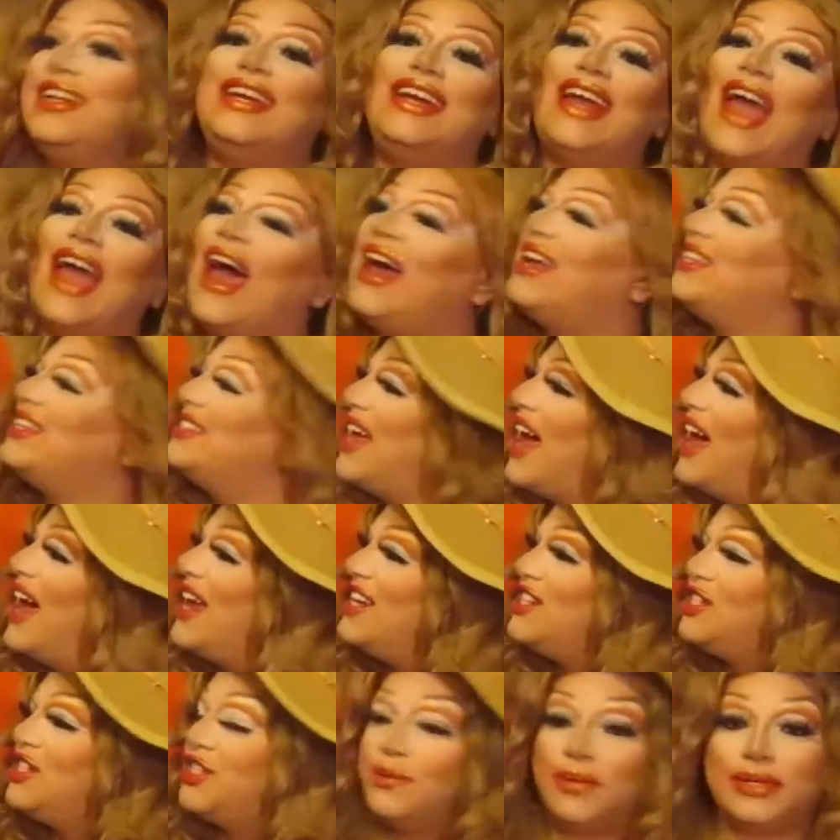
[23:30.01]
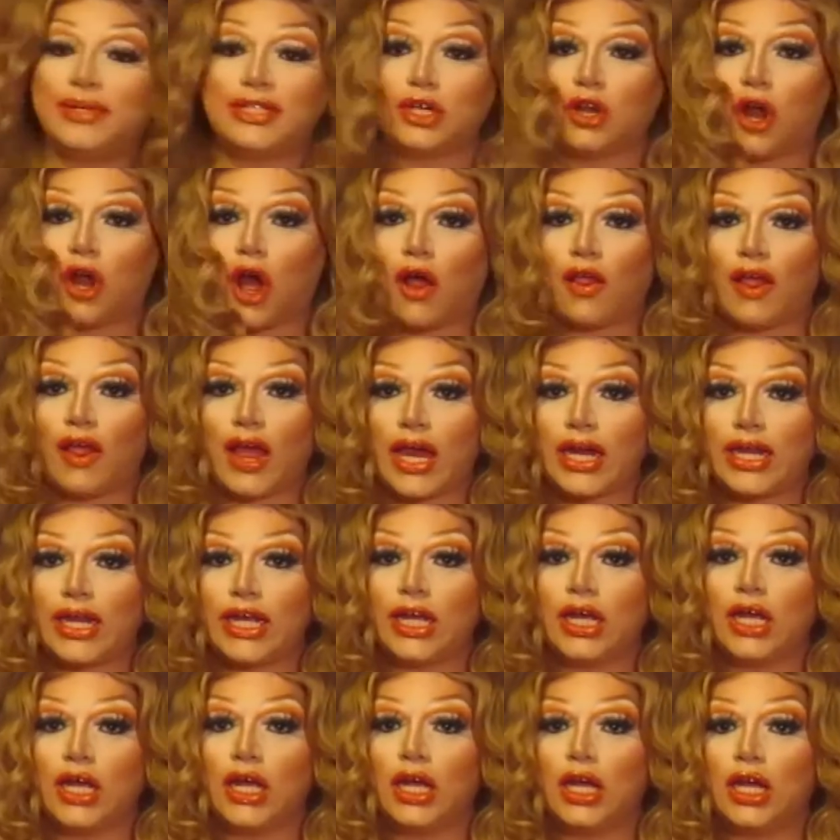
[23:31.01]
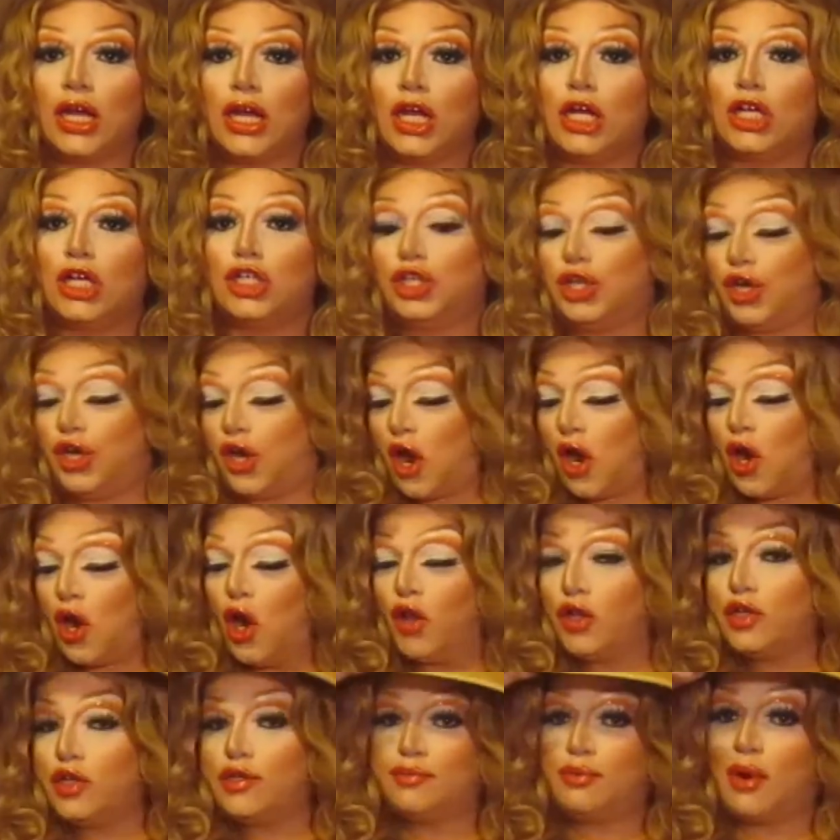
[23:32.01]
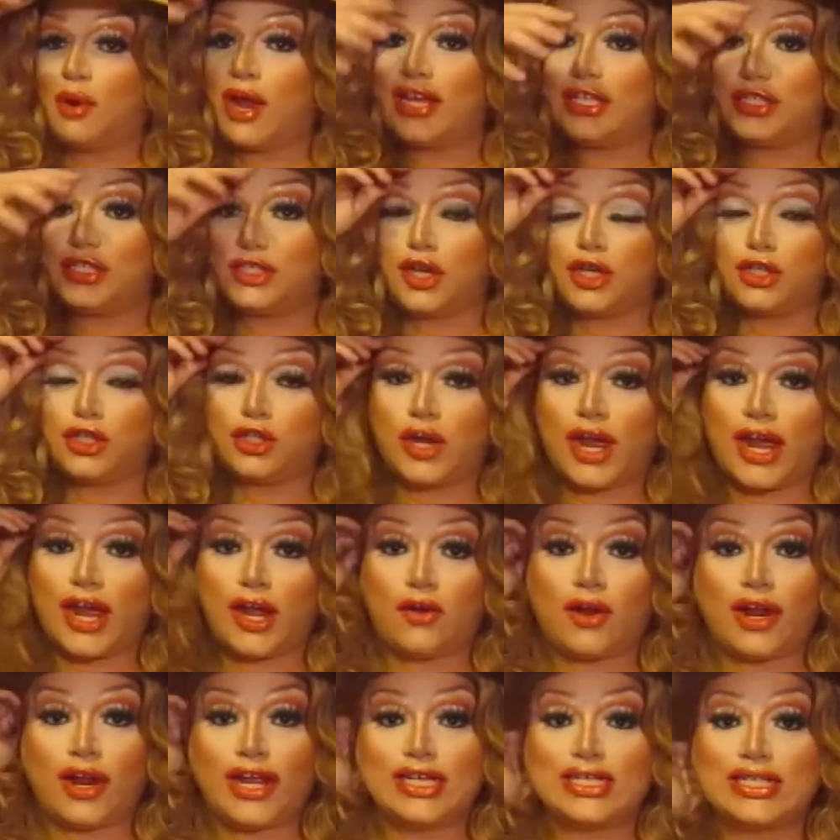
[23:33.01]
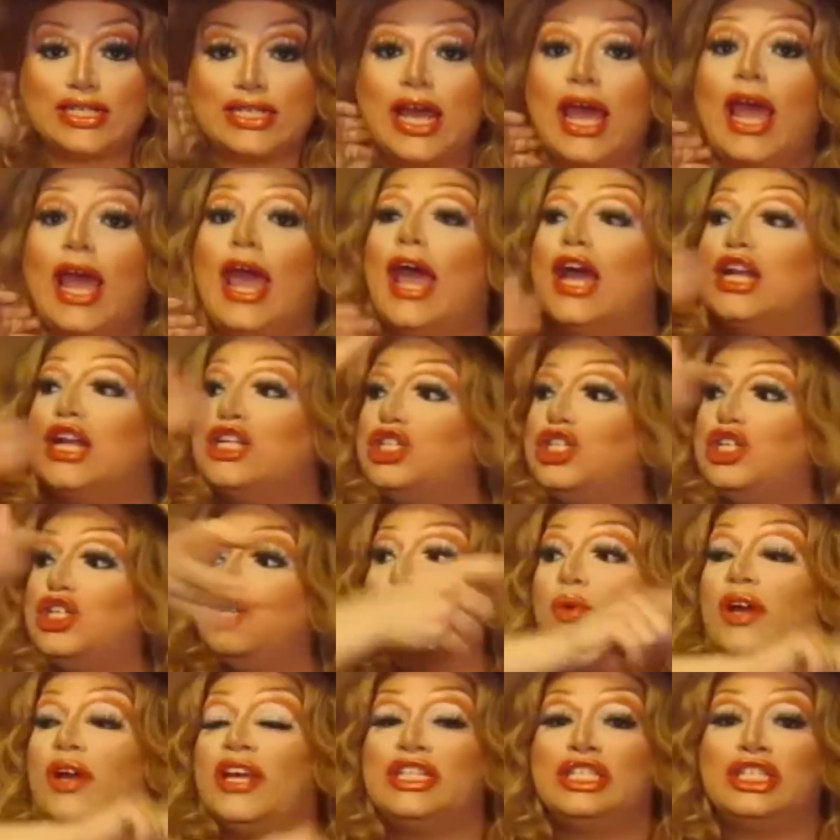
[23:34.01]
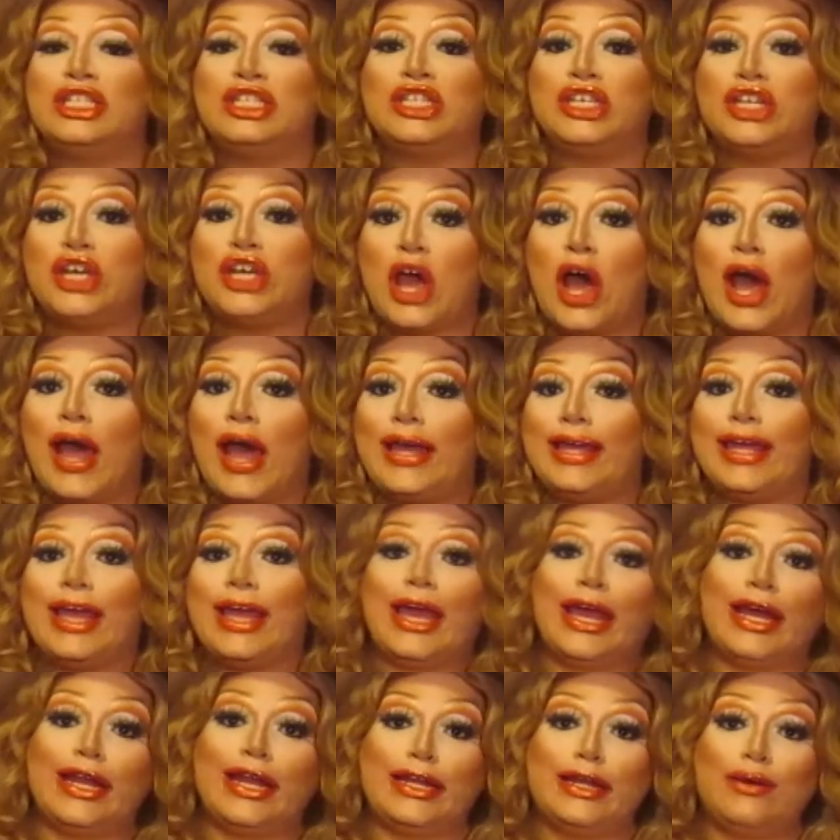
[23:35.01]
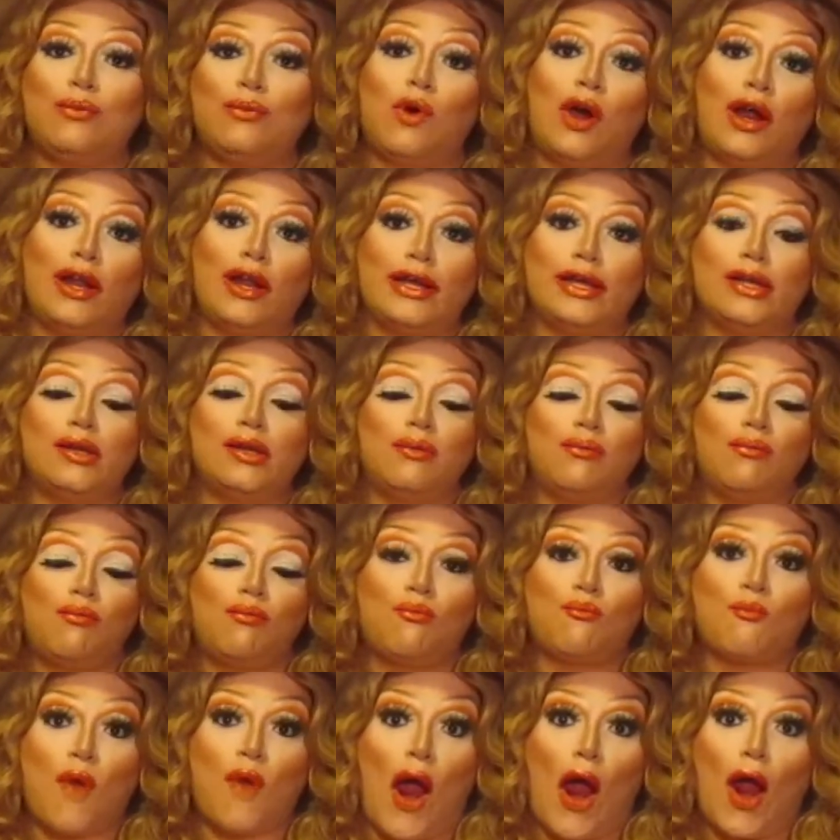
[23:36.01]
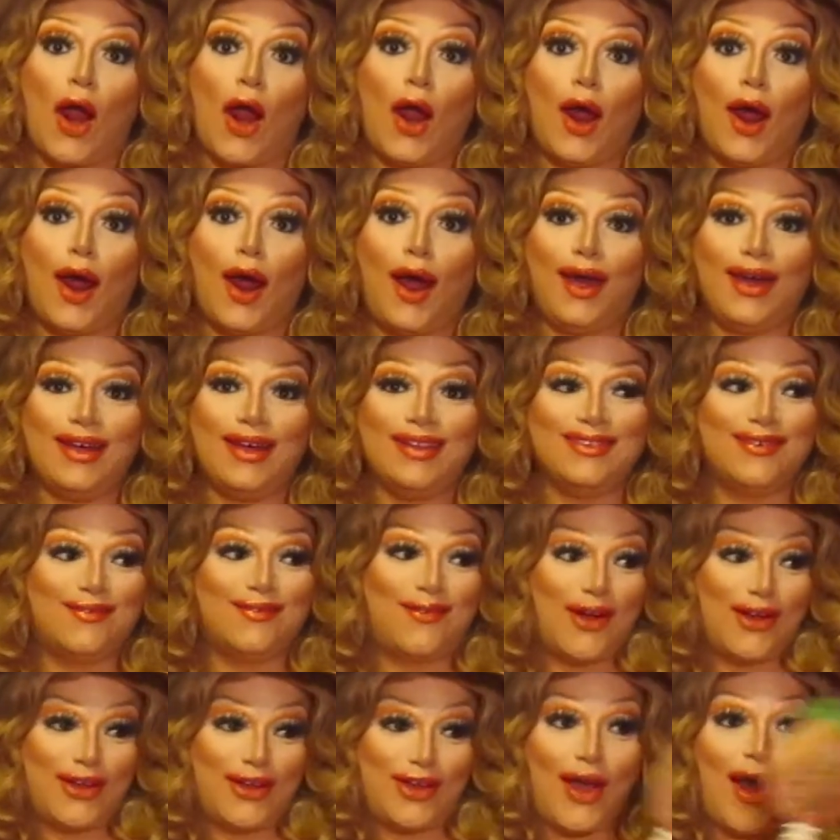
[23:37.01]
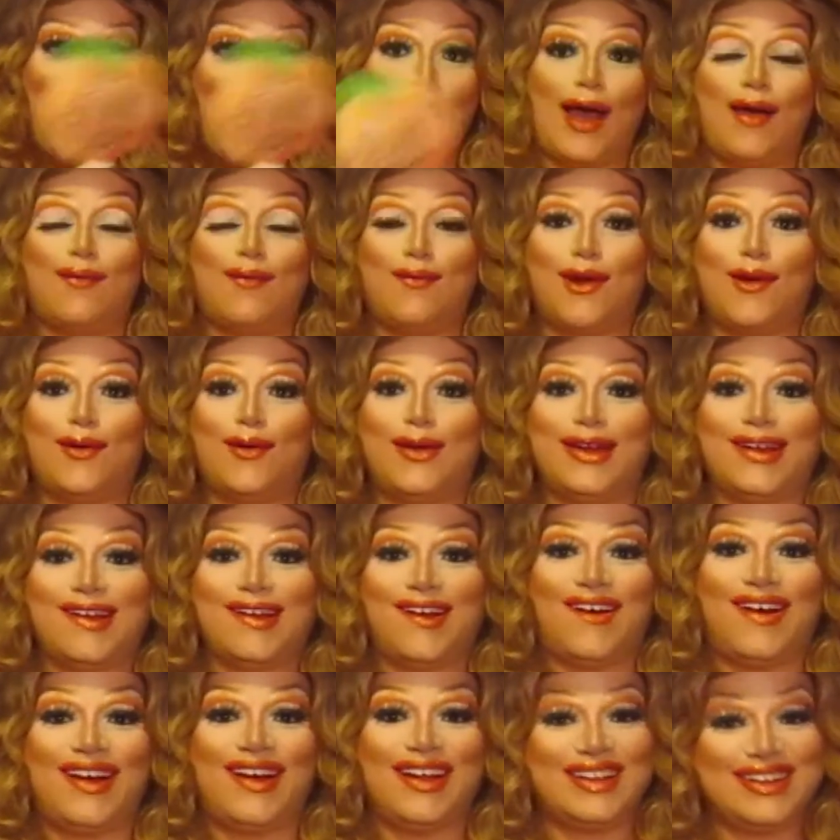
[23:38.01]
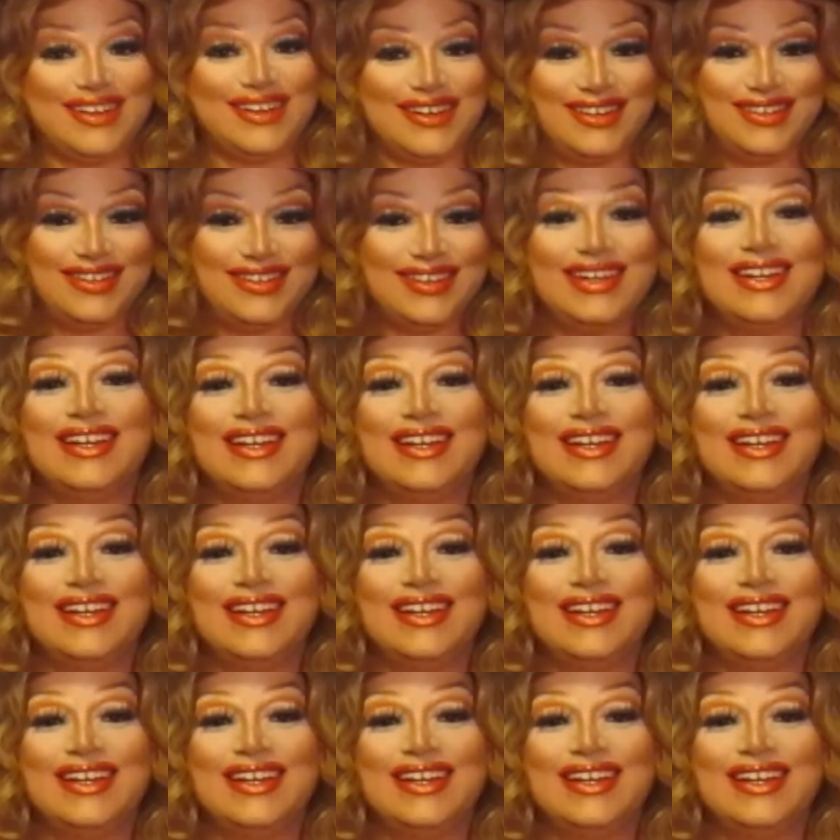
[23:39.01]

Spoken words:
Yes, honey, she wins it all, honey. She got all those prizes on Drag Race, and she wins the yacht Kandy wanted. In the yacht I rode in on.